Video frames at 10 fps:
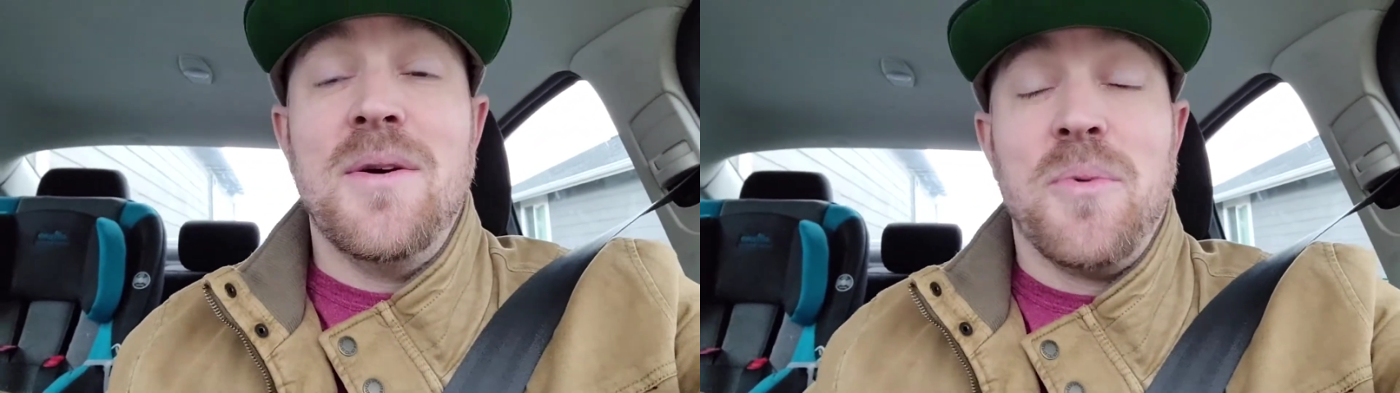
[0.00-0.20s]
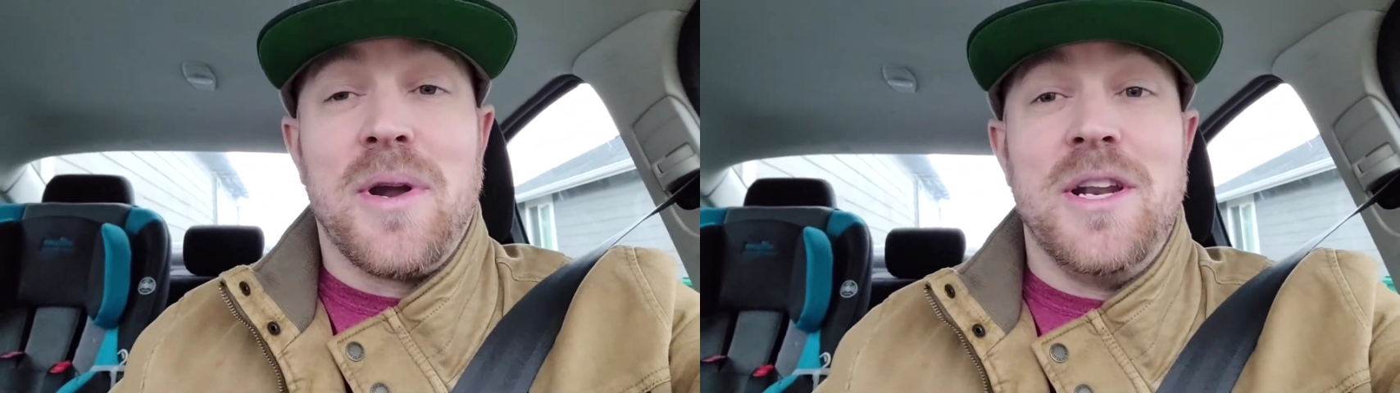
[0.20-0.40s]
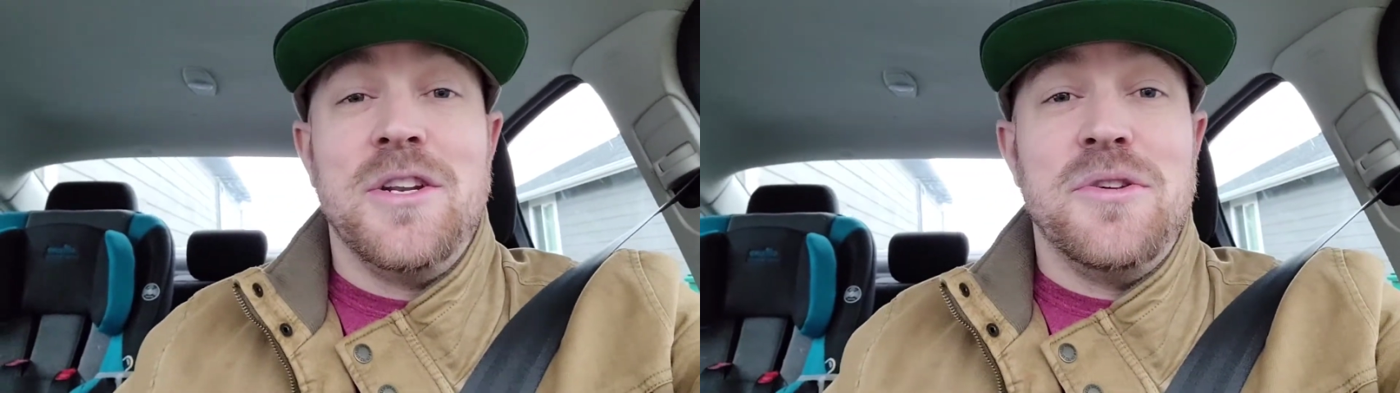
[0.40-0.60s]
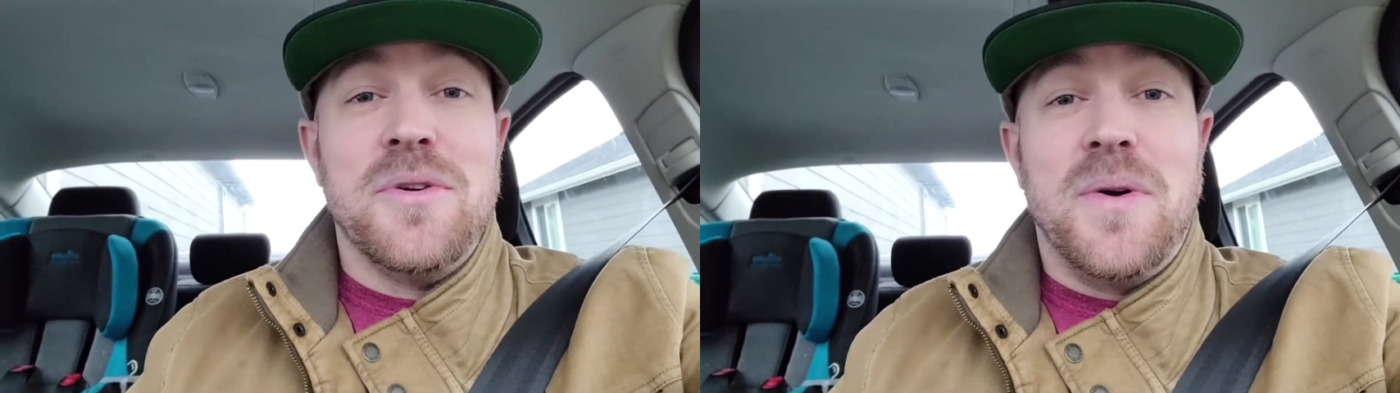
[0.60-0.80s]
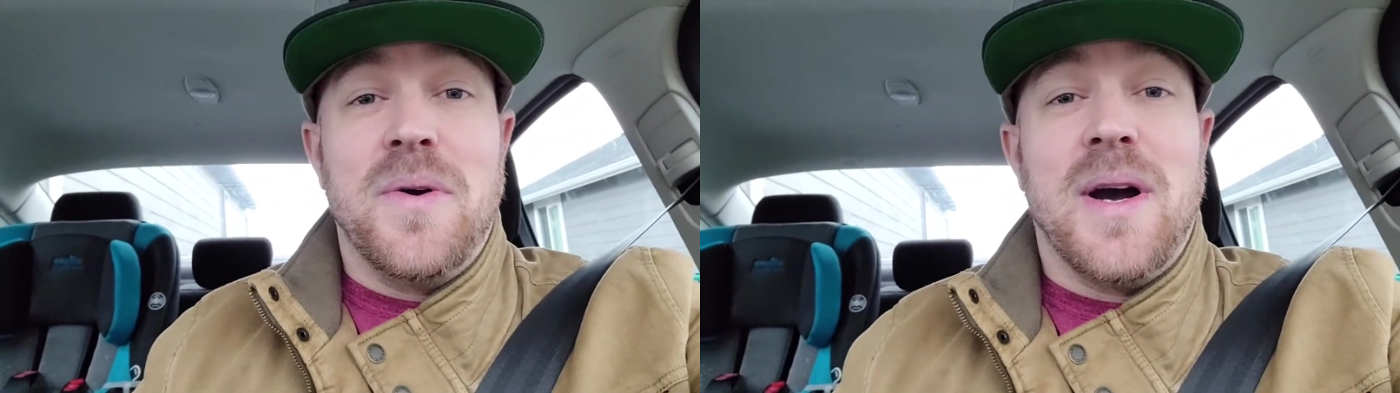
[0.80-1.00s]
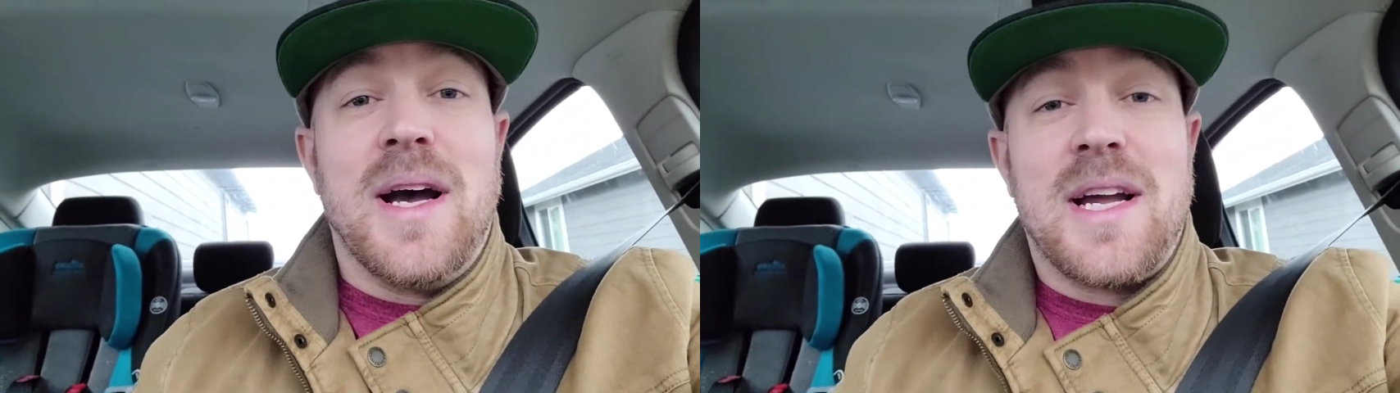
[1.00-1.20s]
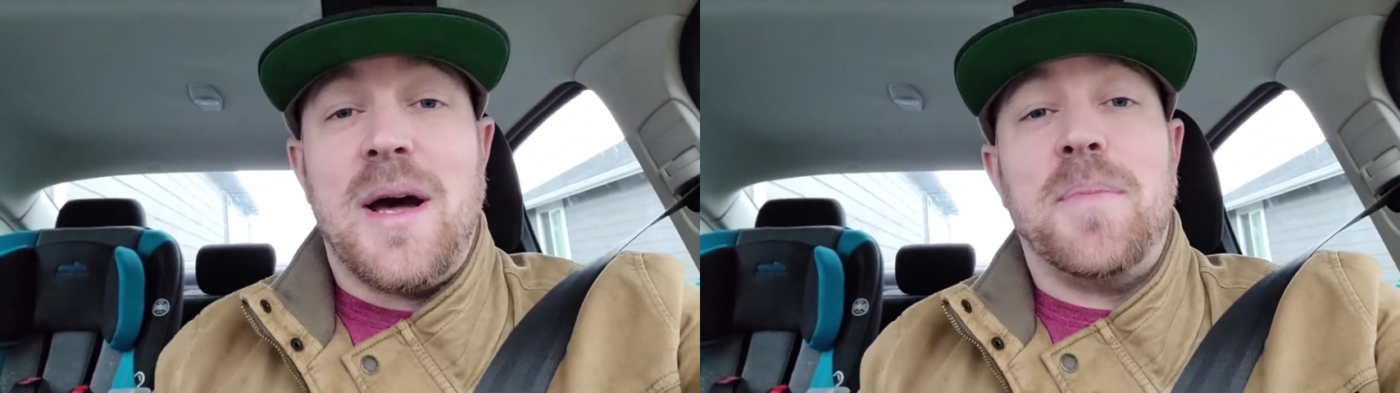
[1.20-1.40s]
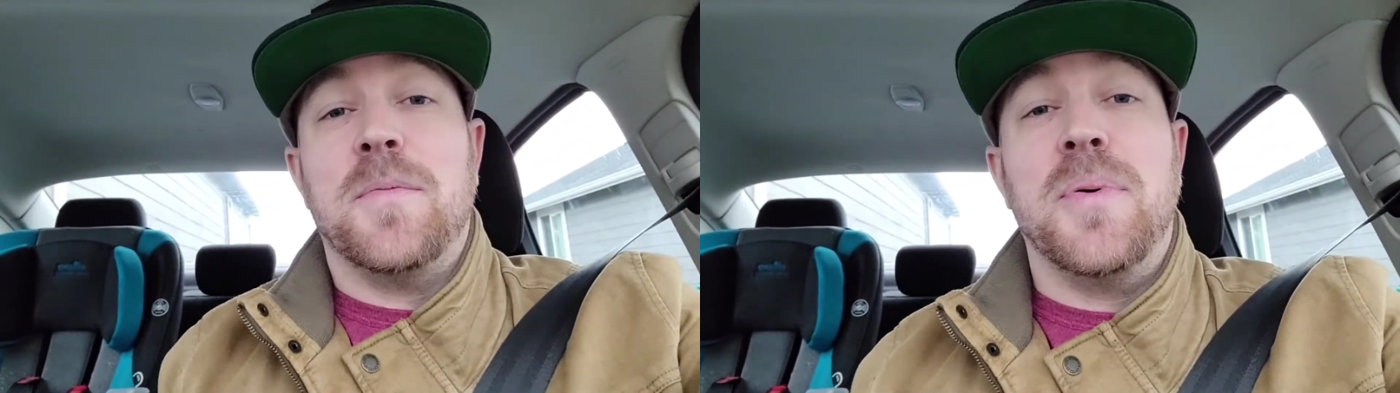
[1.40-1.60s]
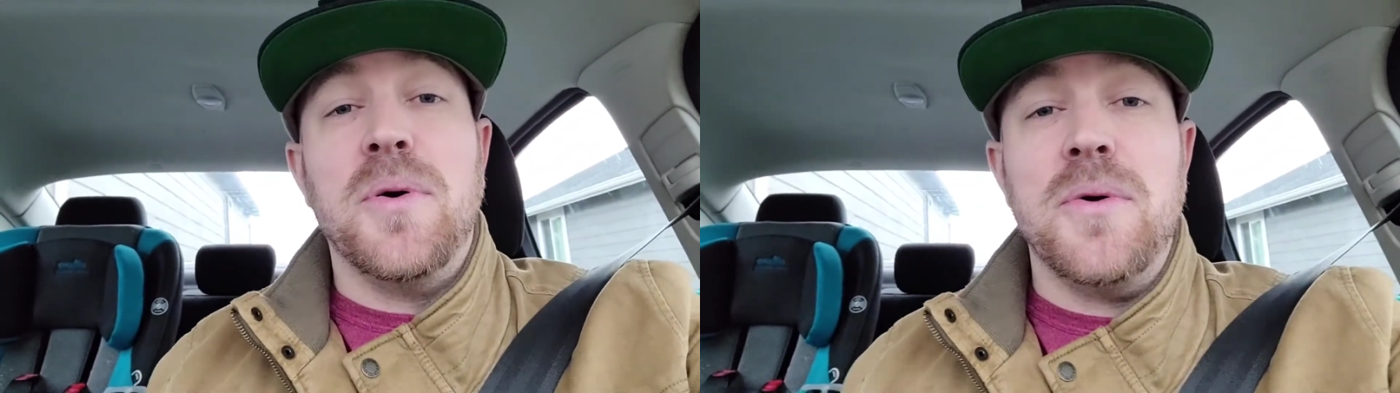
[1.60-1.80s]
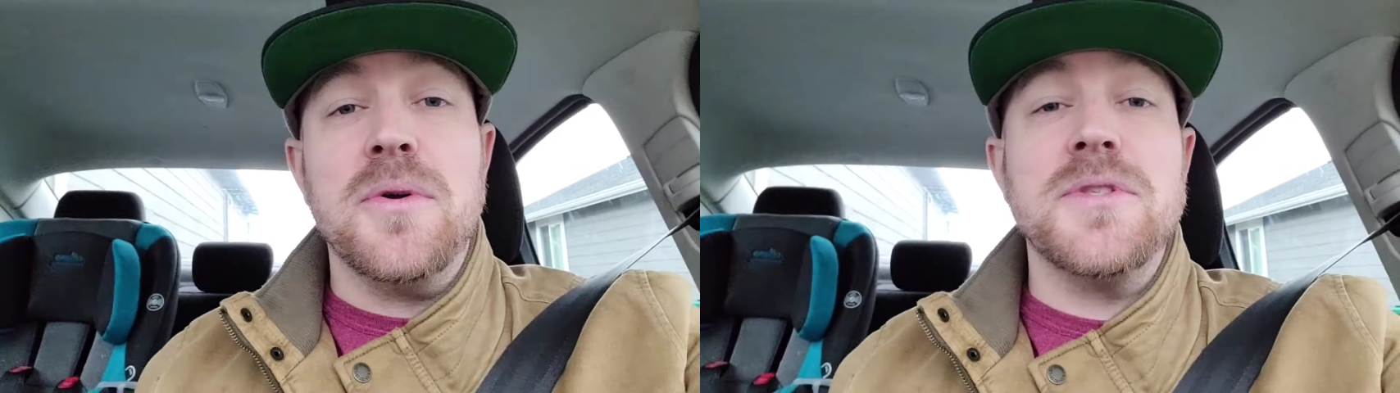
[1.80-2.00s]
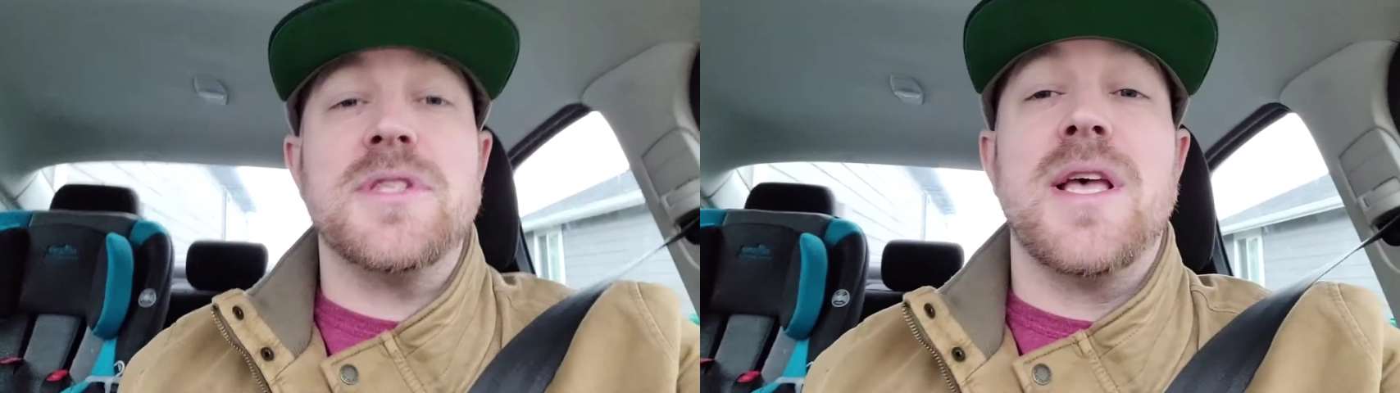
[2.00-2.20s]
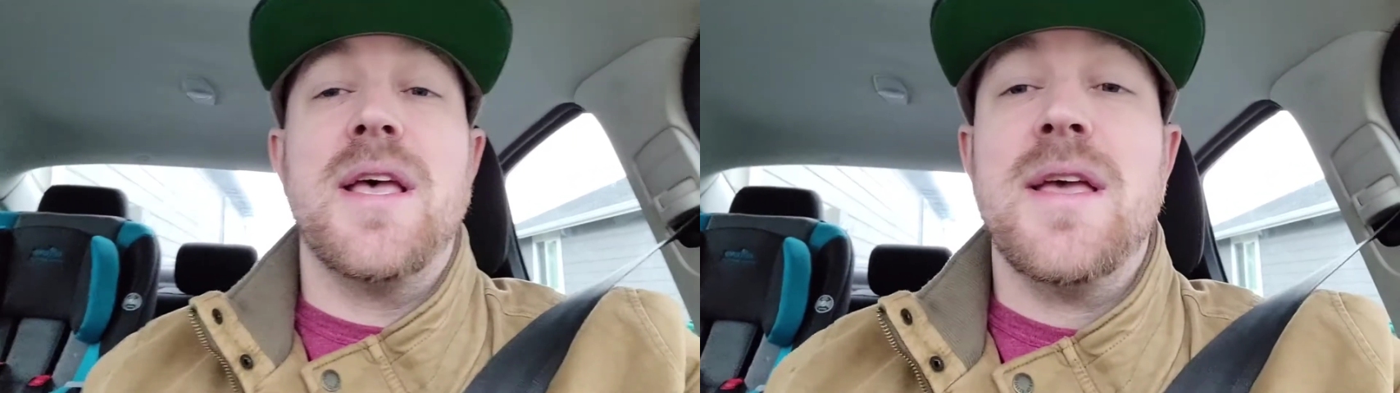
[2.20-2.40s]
We're going to do a couple pulls,